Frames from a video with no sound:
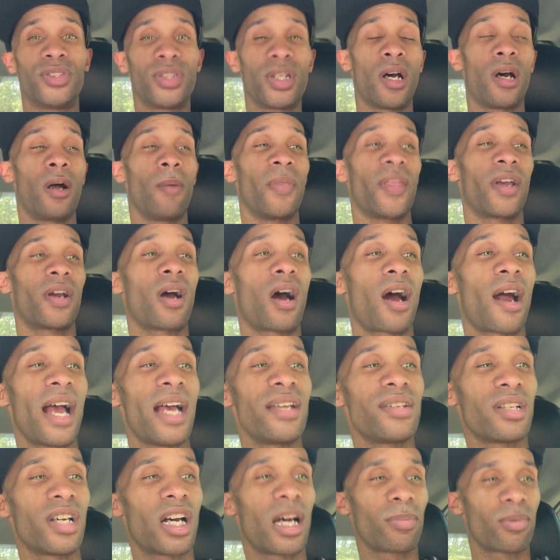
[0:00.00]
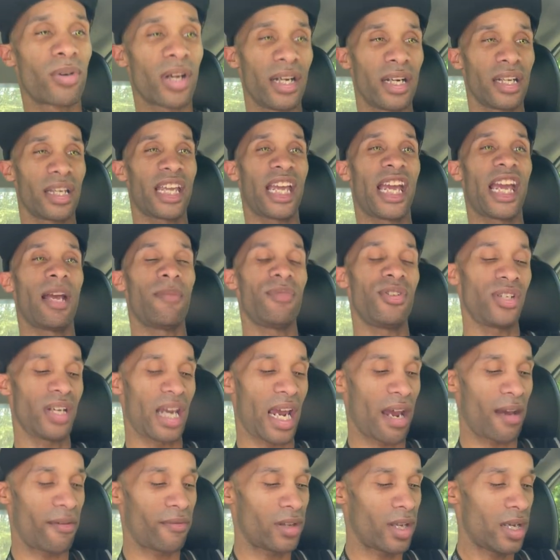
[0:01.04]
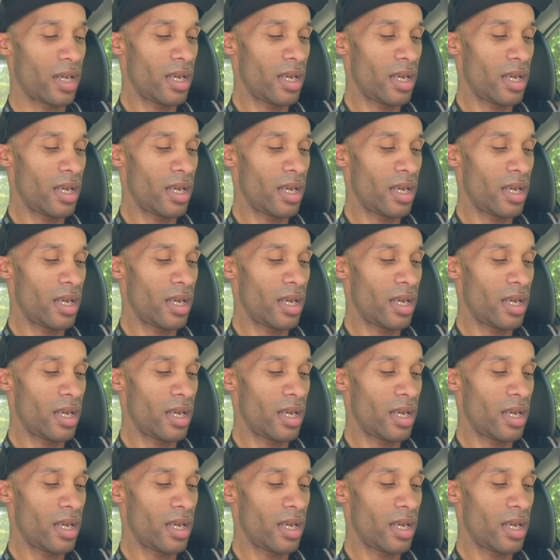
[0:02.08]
So the car has an upgraded camshaft.